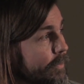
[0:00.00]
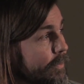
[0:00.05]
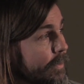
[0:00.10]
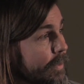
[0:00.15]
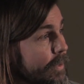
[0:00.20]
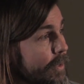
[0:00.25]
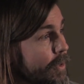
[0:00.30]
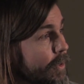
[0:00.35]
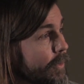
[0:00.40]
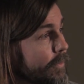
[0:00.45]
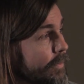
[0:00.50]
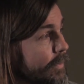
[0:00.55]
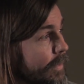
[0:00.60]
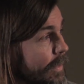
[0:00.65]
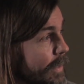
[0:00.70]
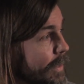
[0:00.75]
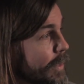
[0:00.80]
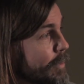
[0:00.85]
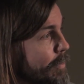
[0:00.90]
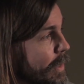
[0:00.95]
the art
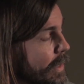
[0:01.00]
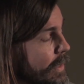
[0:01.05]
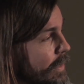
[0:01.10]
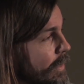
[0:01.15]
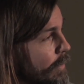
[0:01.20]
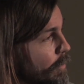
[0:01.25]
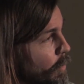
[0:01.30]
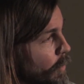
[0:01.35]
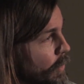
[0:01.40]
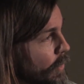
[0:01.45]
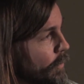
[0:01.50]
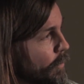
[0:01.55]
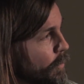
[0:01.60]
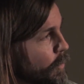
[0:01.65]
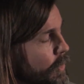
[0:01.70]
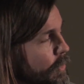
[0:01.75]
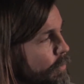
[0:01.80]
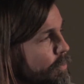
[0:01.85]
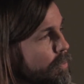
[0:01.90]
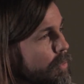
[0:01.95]
that I make
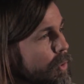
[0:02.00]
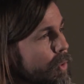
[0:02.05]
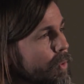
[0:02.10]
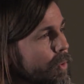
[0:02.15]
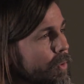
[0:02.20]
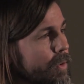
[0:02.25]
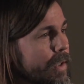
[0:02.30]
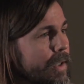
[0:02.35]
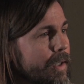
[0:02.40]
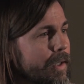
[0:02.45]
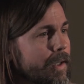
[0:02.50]
was more.